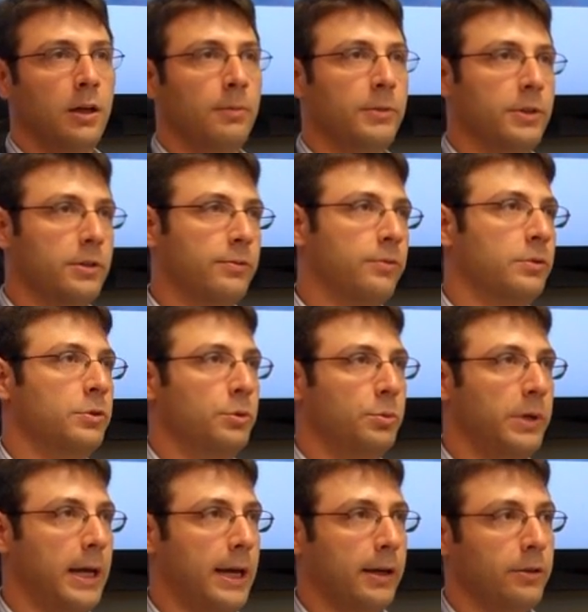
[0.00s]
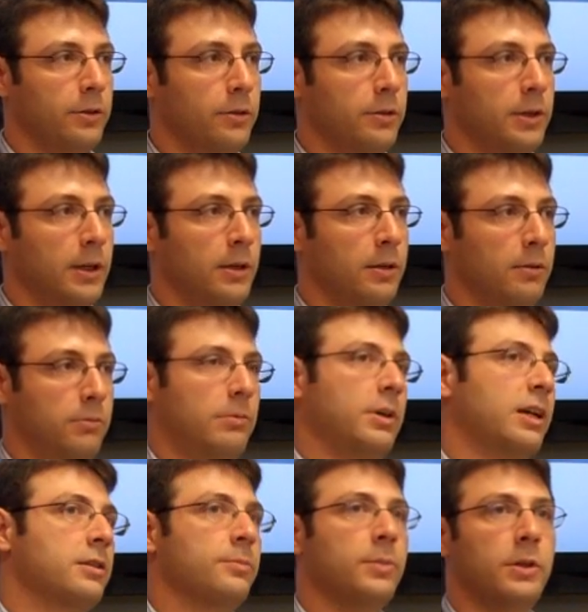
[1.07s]
This is for new reactors, and there
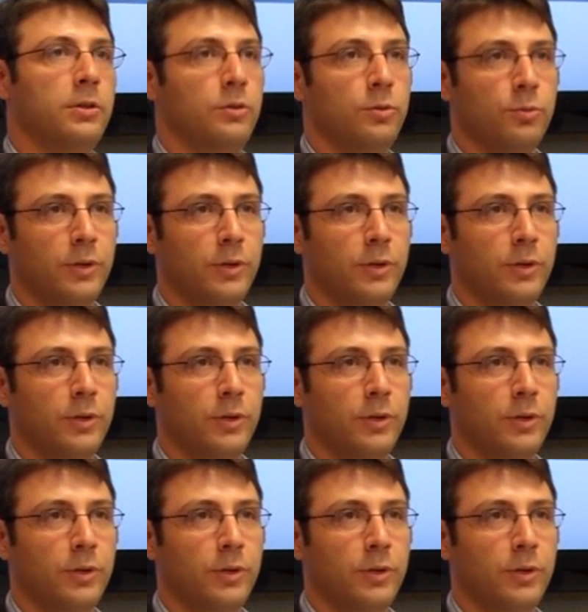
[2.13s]
hasn't been a new